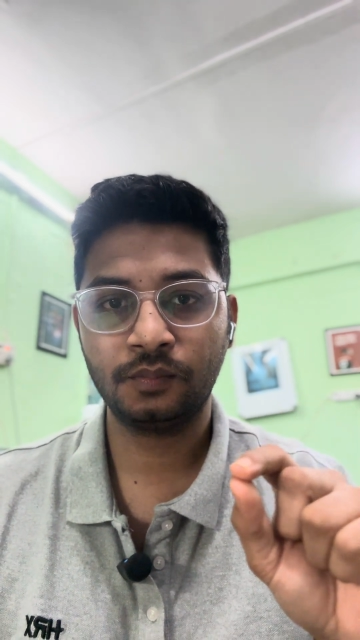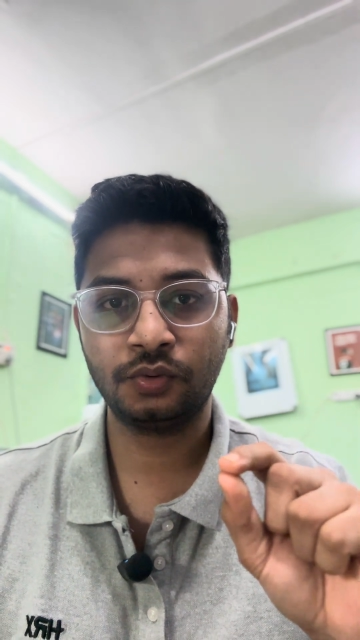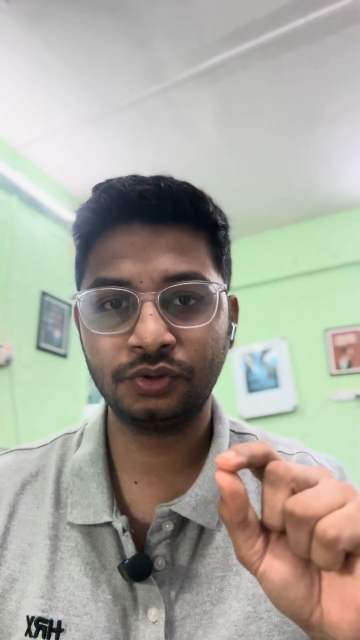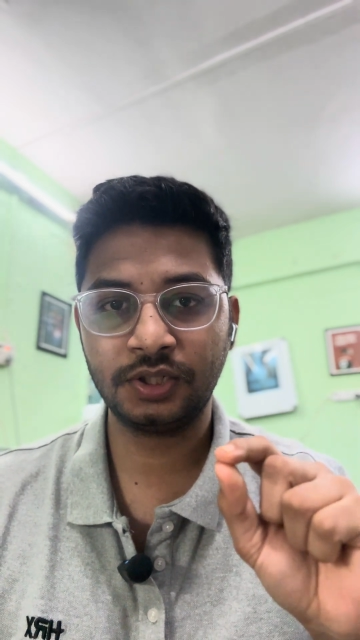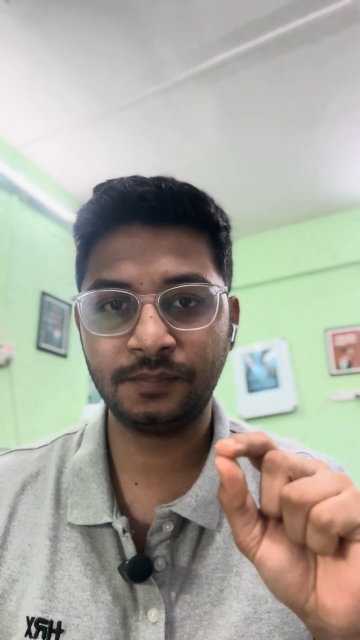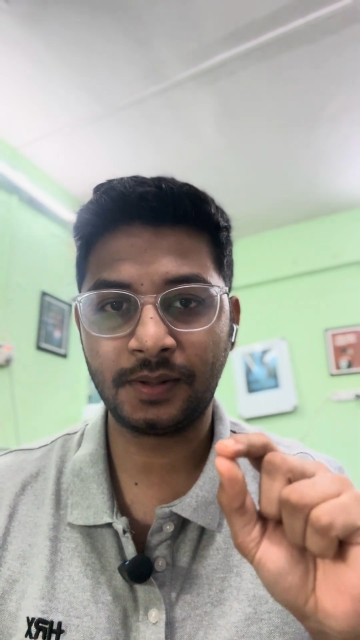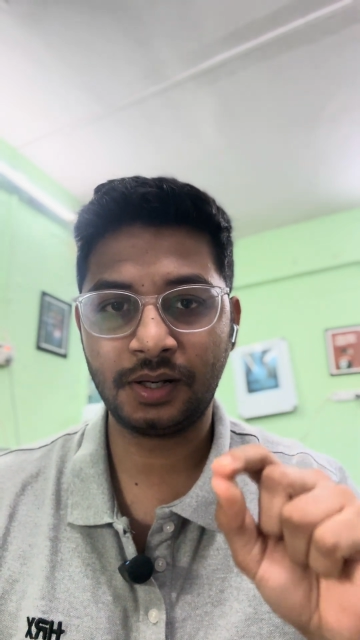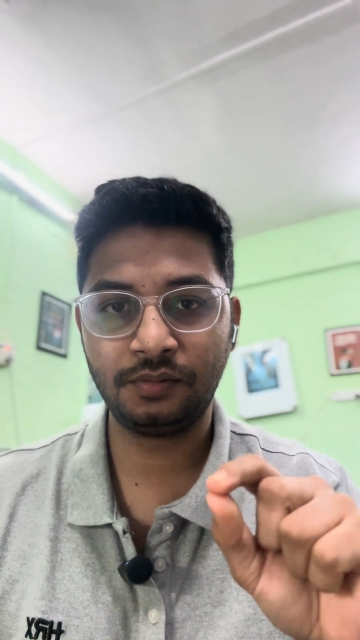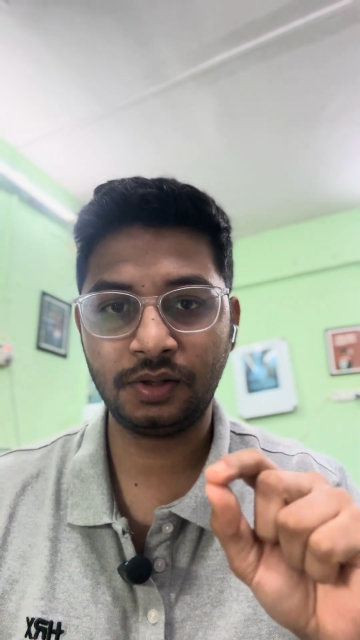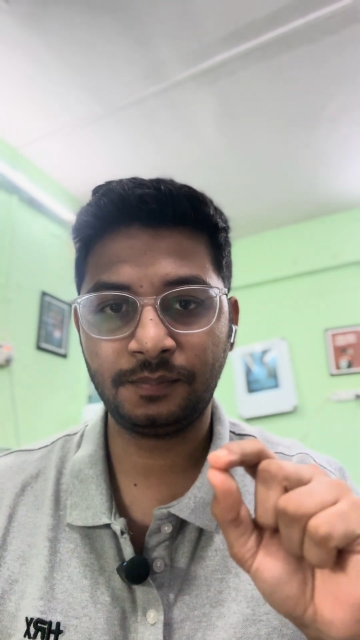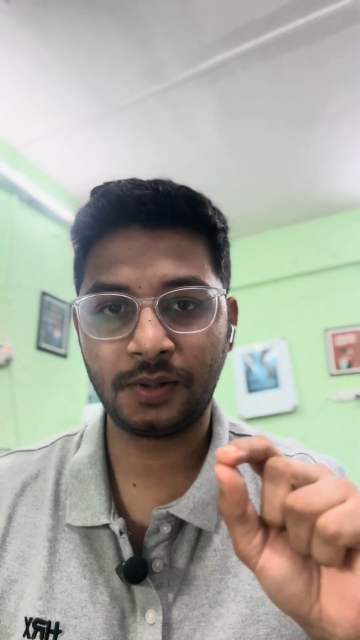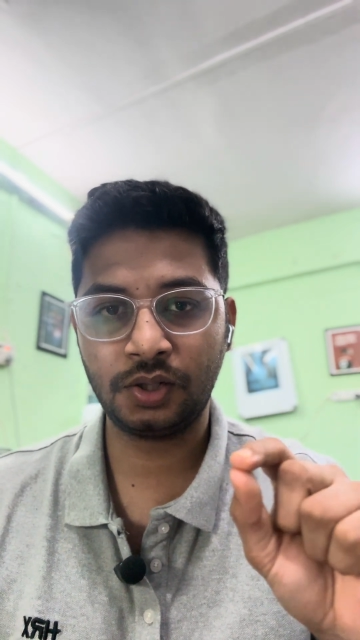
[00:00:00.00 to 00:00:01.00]
both in part
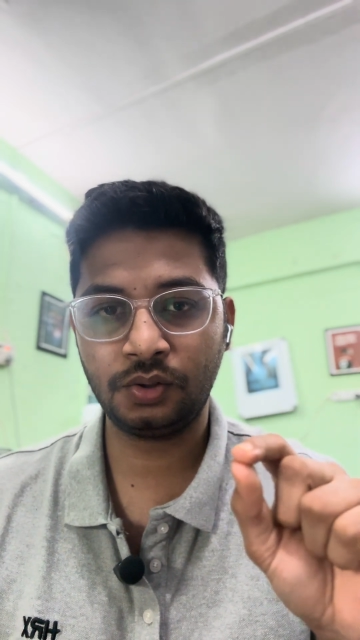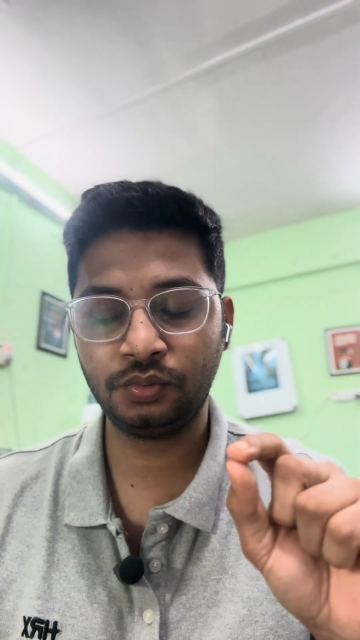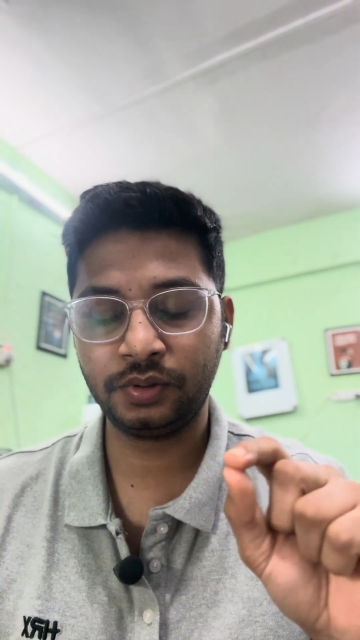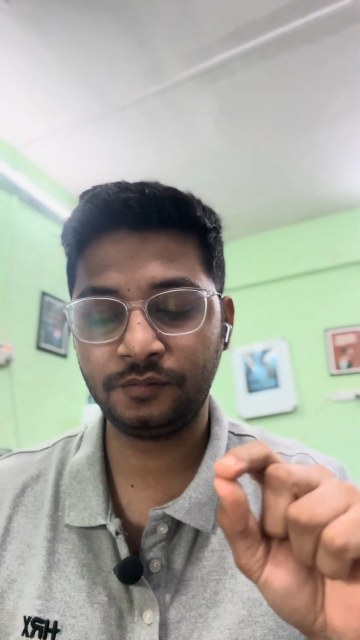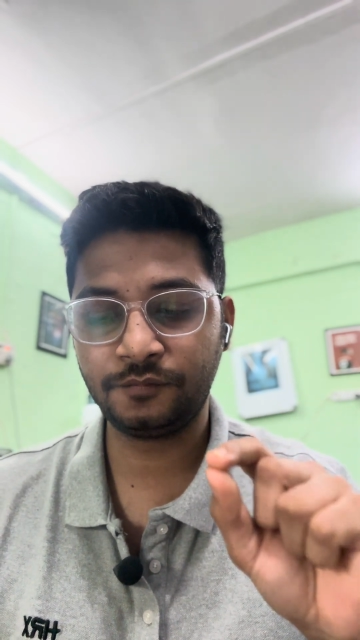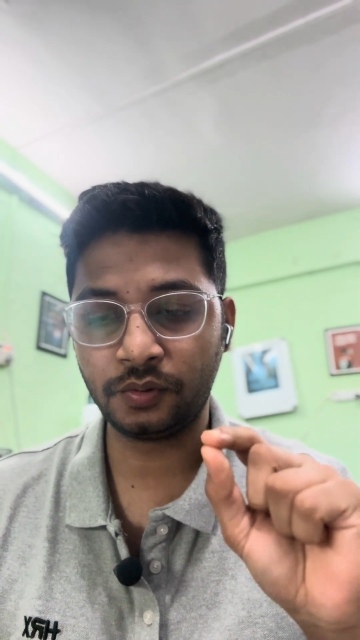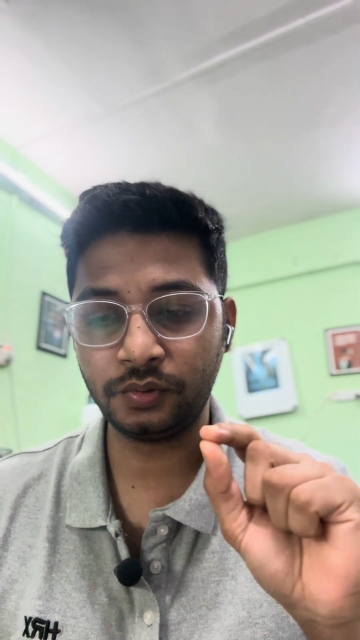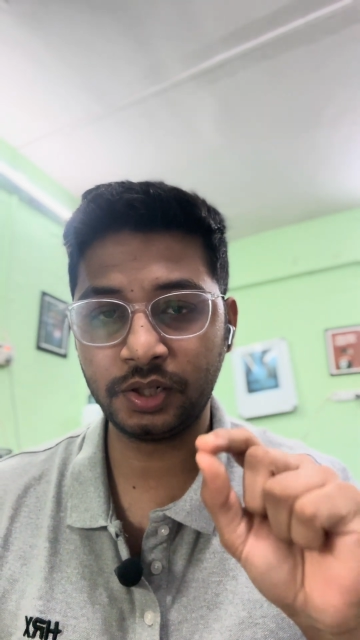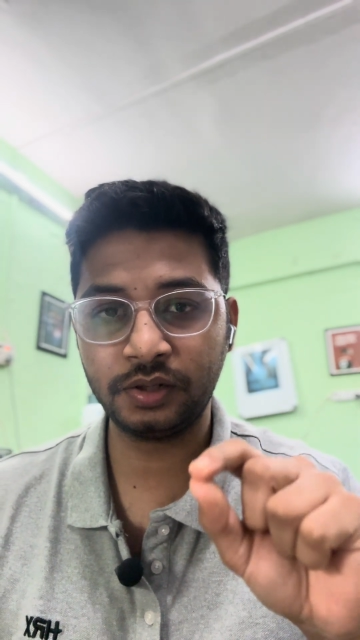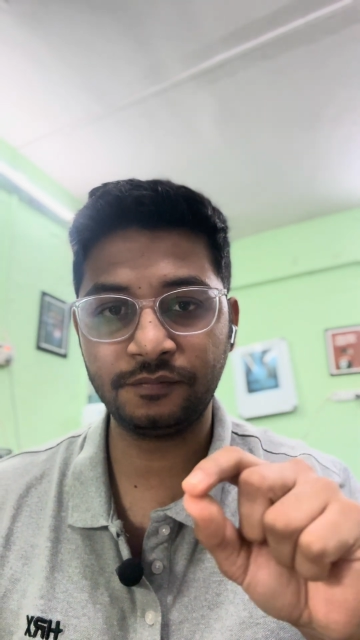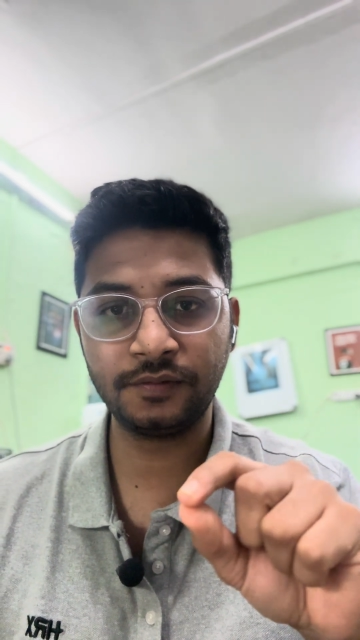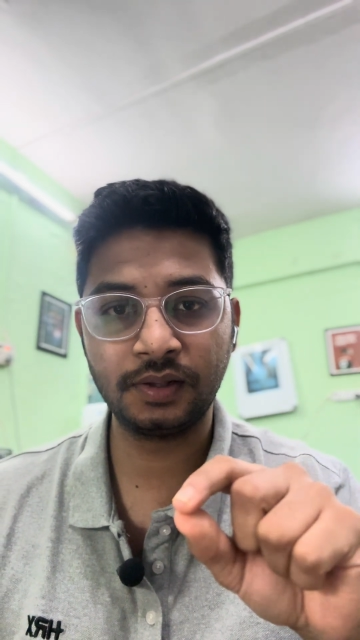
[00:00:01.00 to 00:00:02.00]
1 and part 2, and found it